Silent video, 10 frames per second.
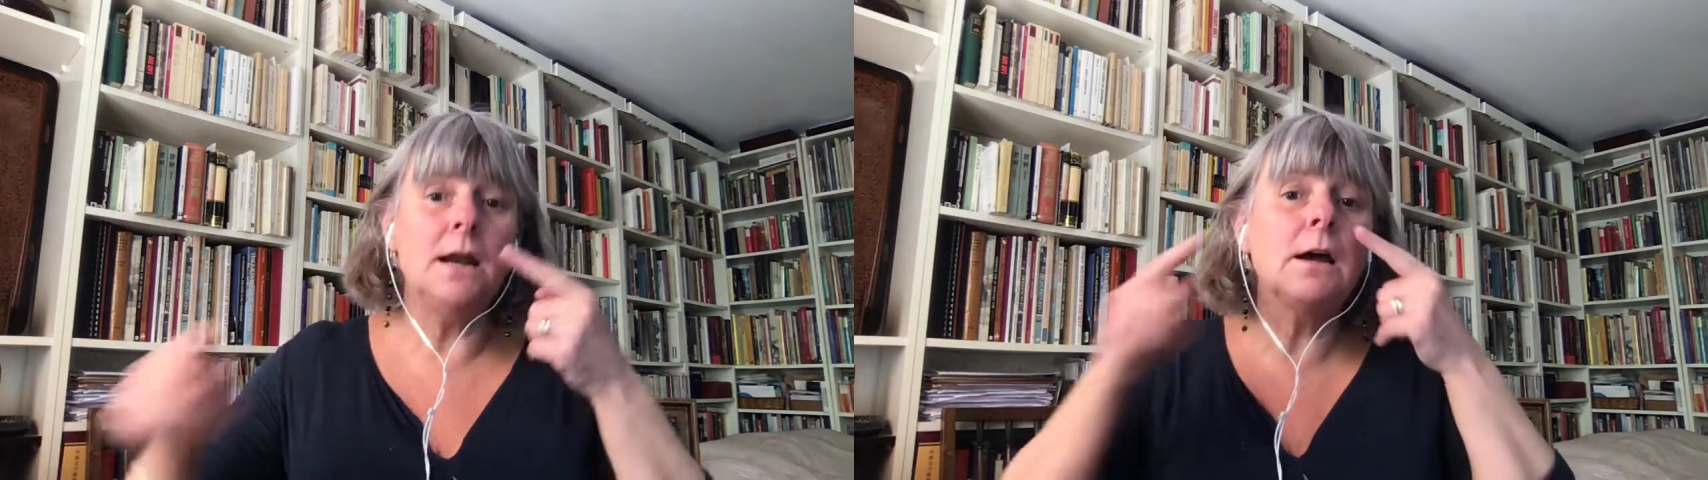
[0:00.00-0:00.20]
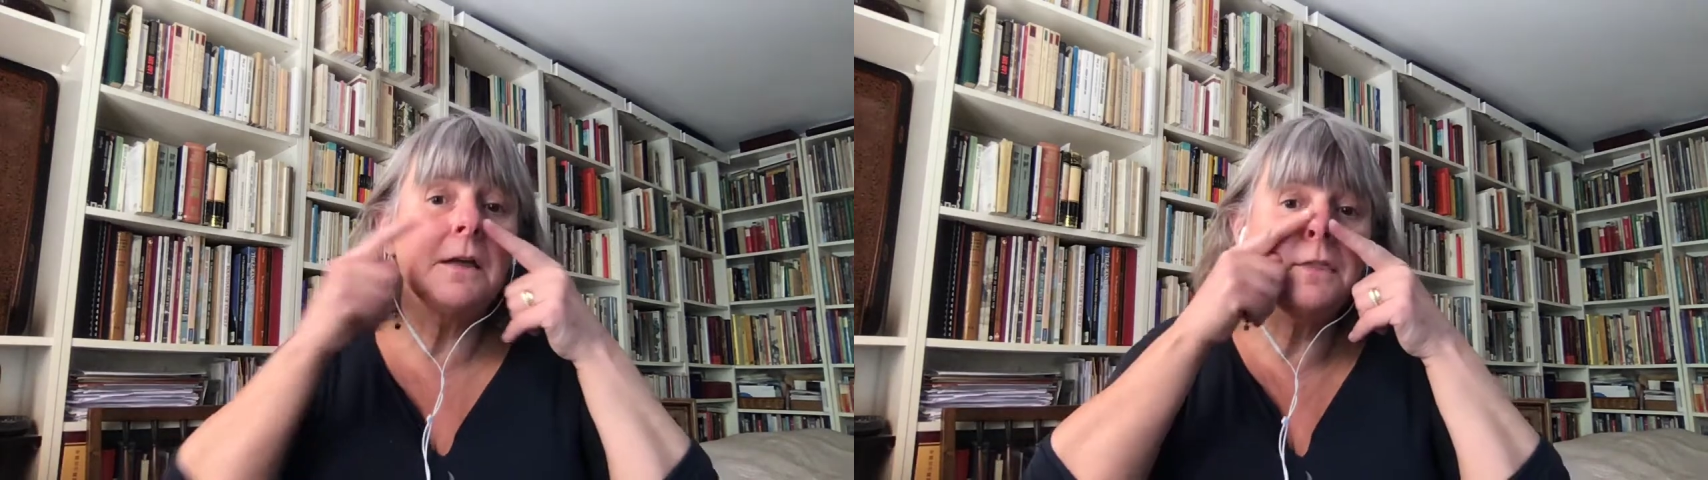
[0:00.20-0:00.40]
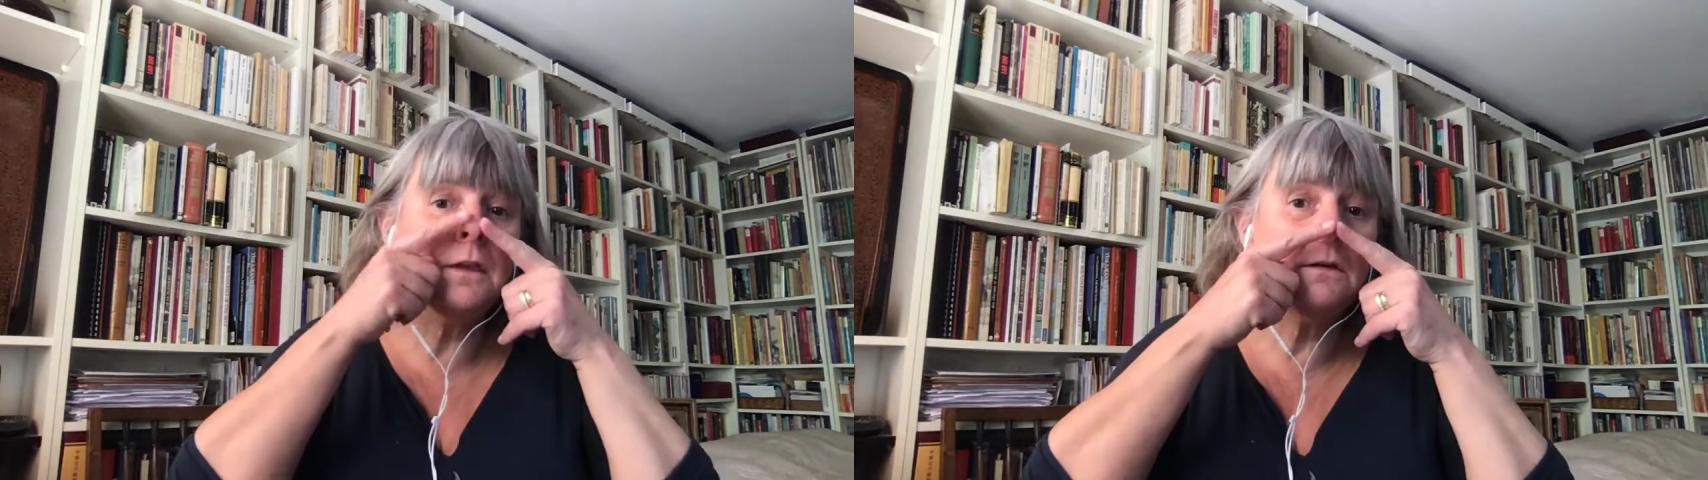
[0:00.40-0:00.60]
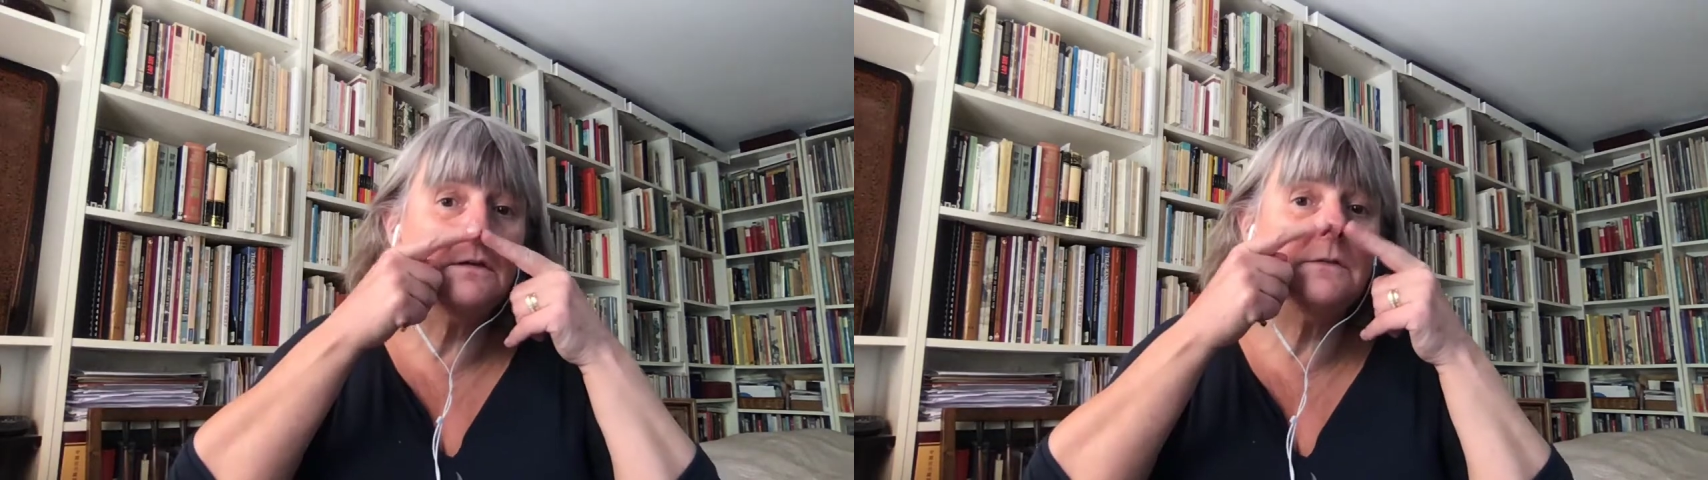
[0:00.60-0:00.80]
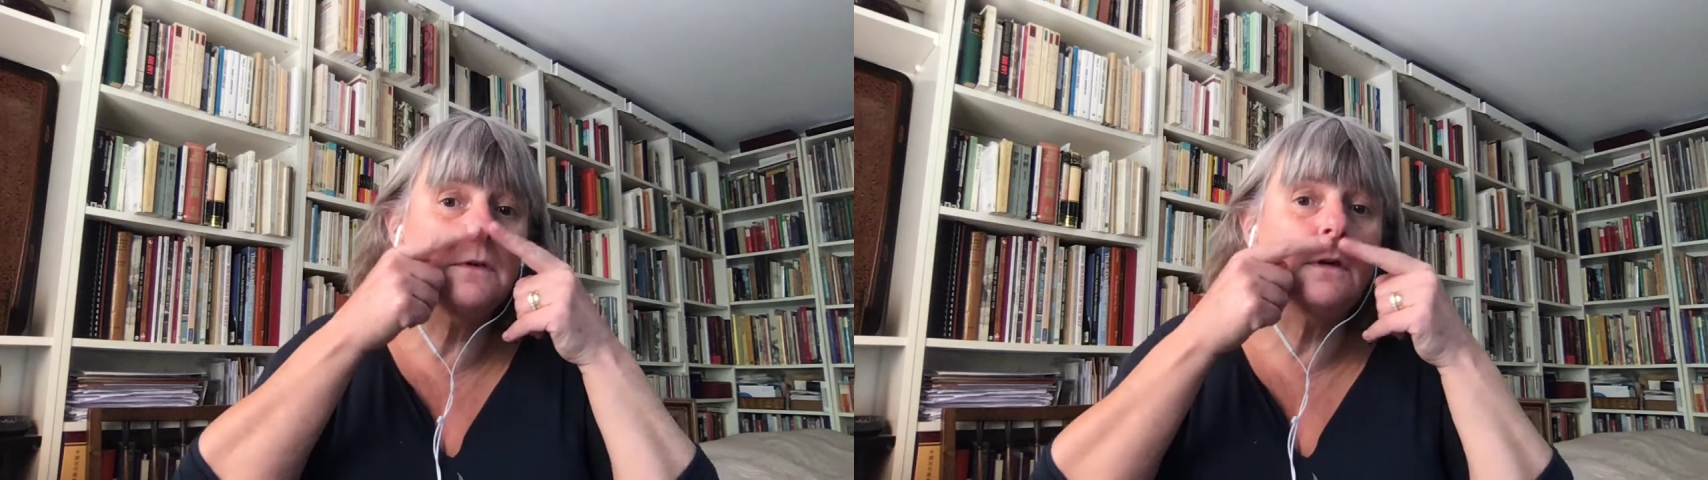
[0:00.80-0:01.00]
Like I think you
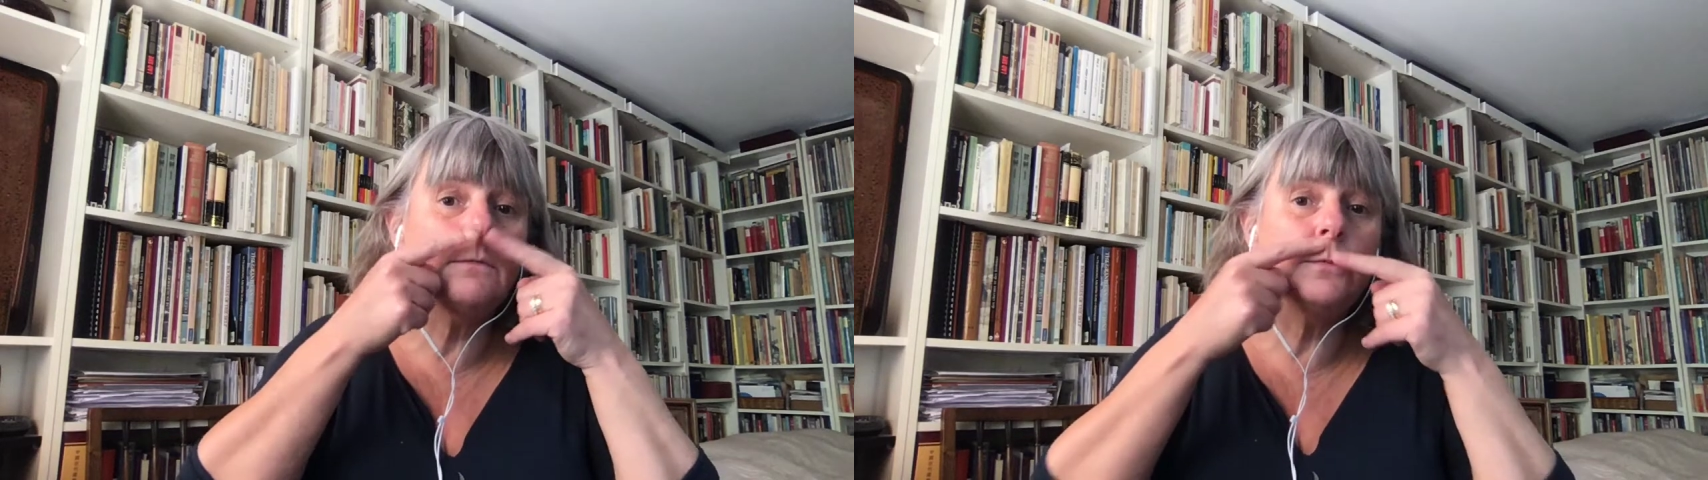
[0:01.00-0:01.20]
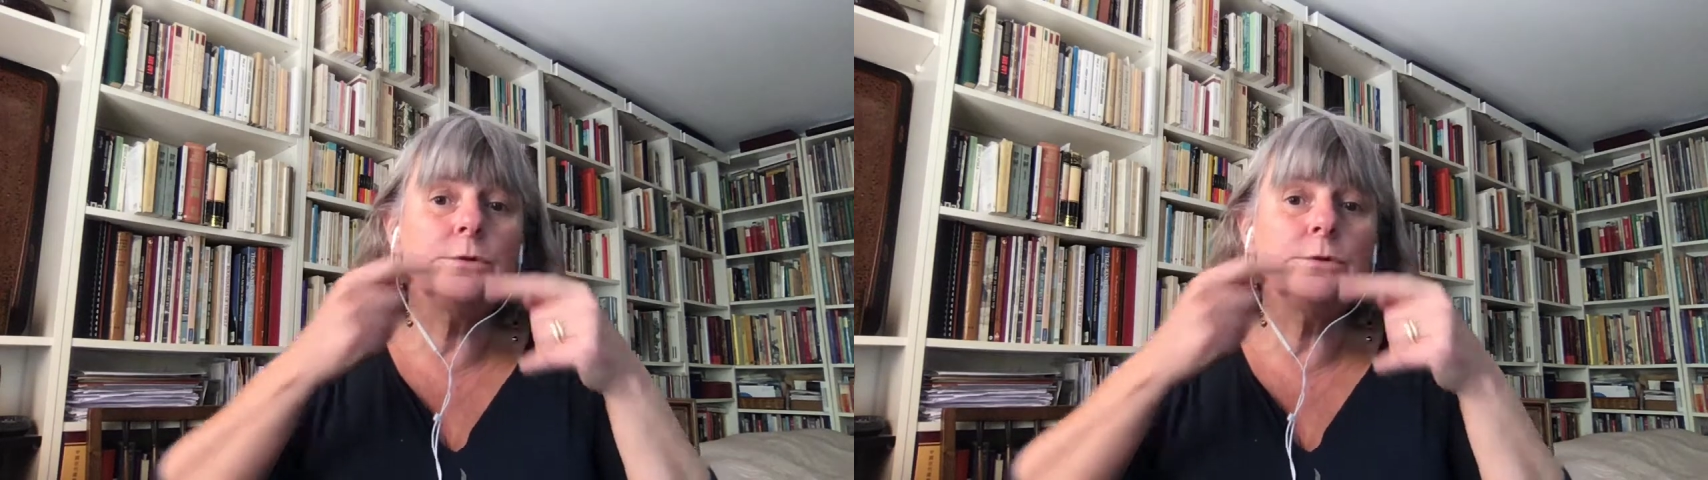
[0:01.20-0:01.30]
can see I'm